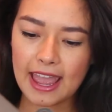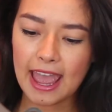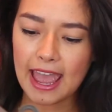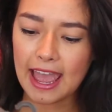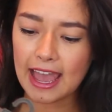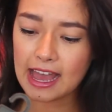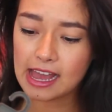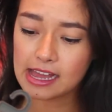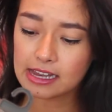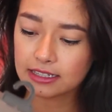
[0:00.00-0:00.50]

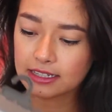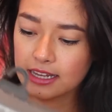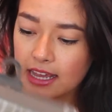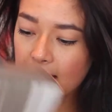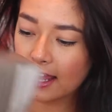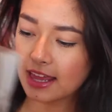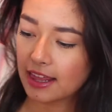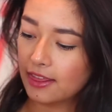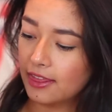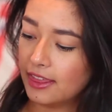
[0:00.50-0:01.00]
And
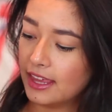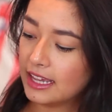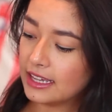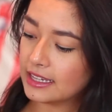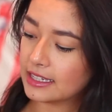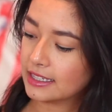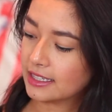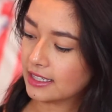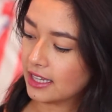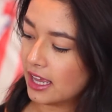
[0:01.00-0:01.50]

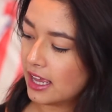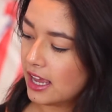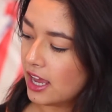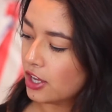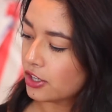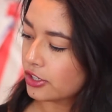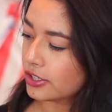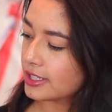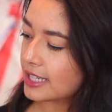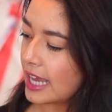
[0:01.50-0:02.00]
this
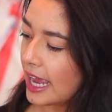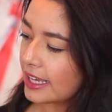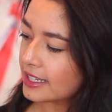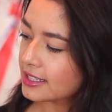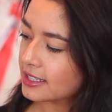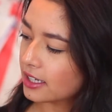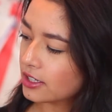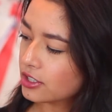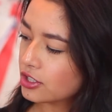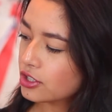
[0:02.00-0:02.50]
just
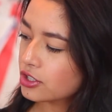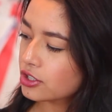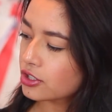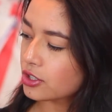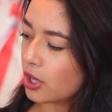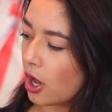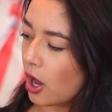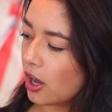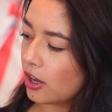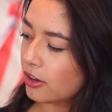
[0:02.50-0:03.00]
has such a
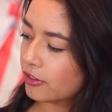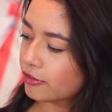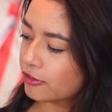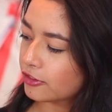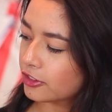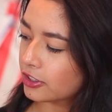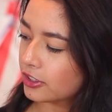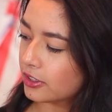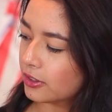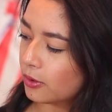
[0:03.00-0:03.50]

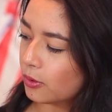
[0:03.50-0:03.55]
soft